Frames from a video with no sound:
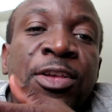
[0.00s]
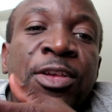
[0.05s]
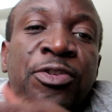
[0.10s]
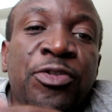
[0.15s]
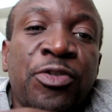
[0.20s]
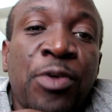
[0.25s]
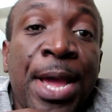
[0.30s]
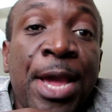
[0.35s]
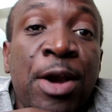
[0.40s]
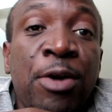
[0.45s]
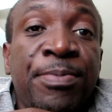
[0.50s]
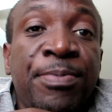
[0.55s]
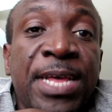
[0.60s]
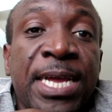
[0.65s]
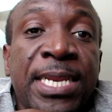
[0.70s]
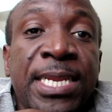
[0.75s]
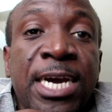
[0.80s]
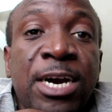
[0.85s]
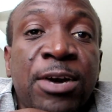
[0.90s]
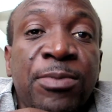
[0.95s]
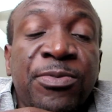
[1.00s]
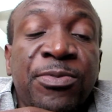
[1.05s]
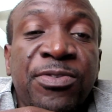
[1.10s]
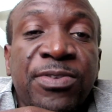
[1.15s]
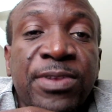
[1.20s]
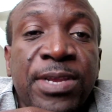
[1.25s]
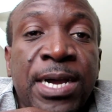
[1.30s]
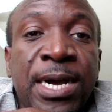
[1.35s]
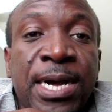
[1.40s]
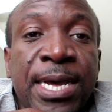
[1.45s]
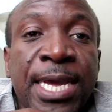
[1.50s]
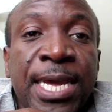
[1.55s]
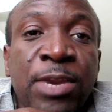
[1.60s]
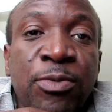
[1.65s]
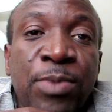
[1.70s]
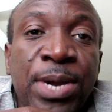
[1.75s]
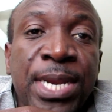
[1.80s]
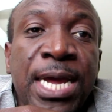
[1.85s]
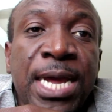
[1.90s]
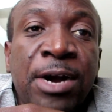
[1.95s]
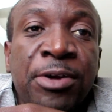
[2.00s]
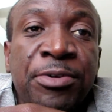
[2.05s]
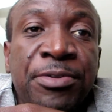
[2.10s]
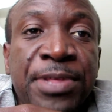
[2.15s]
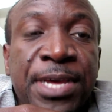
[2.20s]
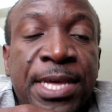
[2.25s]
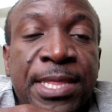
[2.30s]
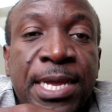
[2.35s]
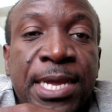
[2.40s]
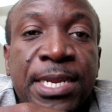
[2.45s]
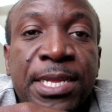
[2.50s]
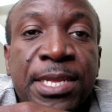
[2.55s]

So I hope that helps uh, anyone out there that